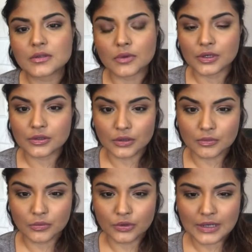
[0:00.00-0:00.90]
You wanted to
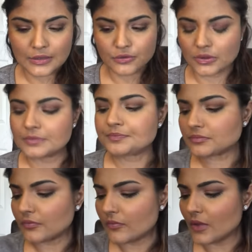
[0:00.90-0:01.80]
look more natural.
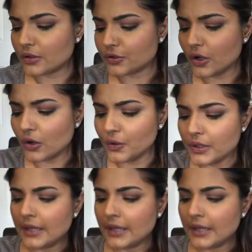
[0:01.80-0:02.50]
So